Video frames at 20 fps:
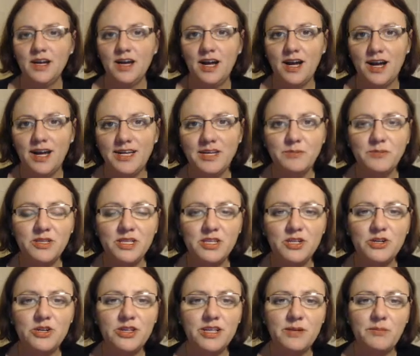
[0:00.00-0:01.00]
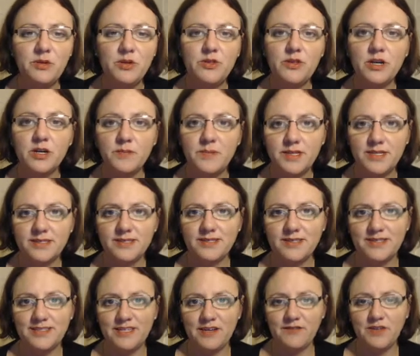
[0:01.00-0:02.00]
Hi, I'm clinical
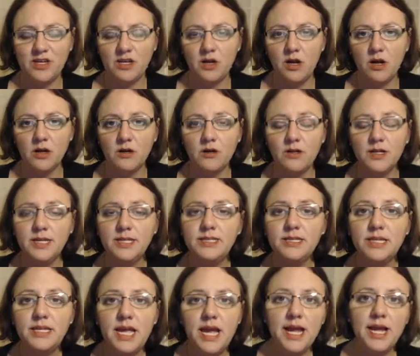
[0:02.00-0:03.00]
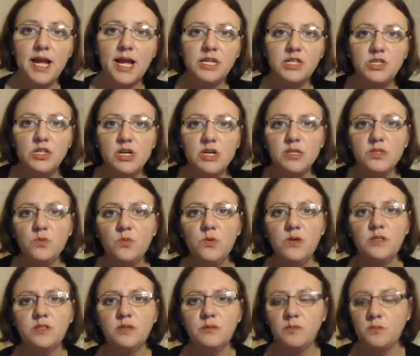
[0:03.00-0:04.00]
hypnotherapist Stephanie Conkle, and today I just
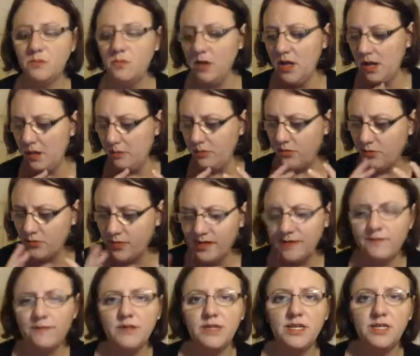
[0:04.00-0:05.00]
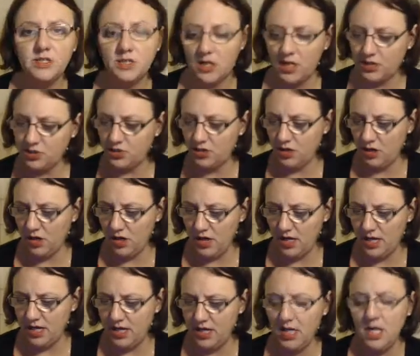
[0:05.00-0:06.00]
want to briefly touch
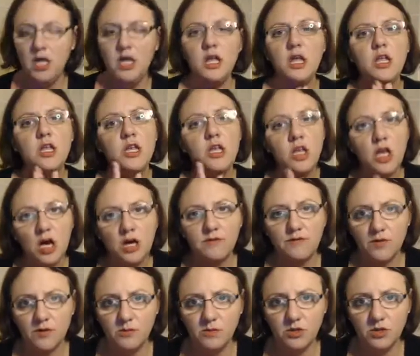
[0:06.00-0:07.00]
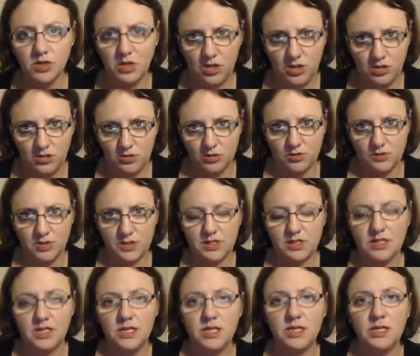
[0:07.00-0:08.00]
on nonverbal cues
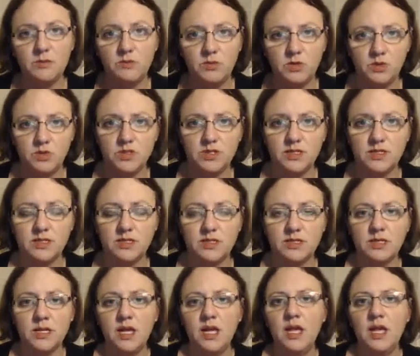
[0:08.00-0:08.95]
in hypnosis.